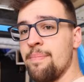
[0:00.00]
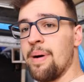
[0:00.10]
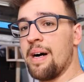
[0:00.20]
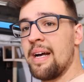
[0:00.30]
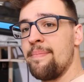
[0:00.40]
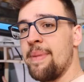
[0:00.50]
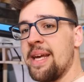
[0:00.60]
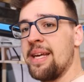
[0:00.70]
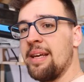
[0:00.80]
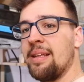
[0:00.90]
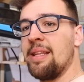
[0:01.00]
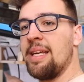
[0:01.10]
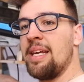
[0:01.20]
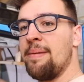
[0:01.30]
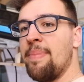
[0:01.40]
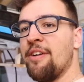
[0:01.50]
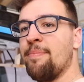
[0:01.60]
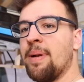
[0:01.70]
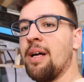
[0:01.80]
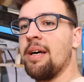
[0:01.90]
by making the bit
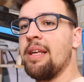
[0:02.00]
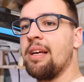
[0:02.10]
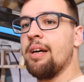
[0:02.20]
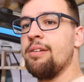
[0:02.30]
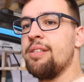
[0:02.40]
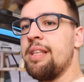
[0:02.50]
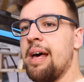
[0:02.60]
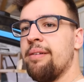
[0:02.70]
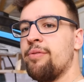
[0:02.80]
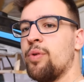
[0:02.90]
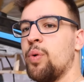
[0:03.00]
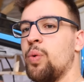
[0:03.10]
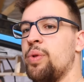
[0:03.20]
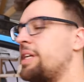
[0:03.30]
of ply that goes there for all